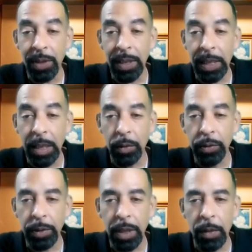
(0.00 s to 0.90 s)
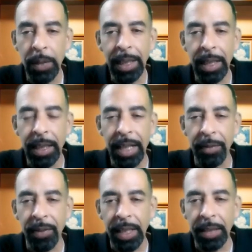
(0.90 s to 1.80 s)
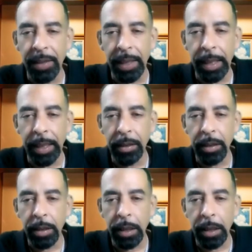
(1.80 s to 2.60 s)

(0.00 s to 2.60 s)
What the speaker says: you, Theo, you know, and I think that